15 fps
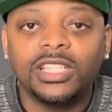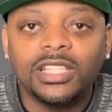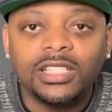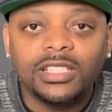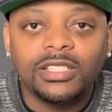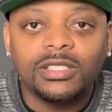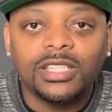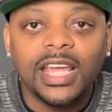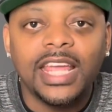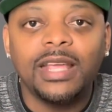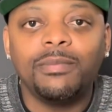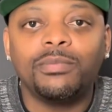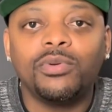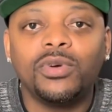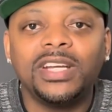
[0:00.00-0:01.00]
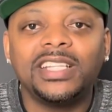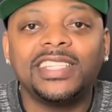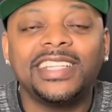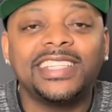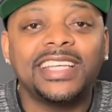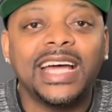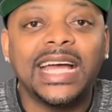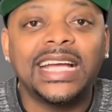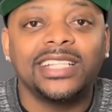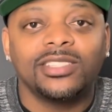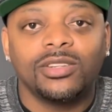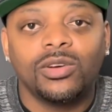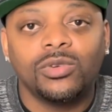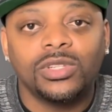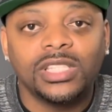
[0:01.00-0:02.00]
same points and times that
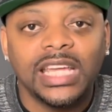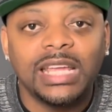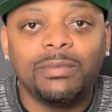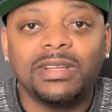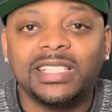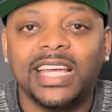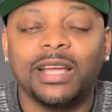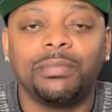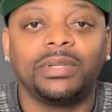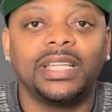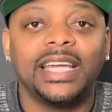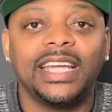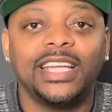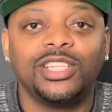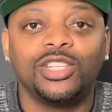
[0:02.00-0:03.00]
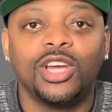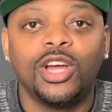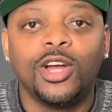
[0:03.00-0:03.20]
those same exact plays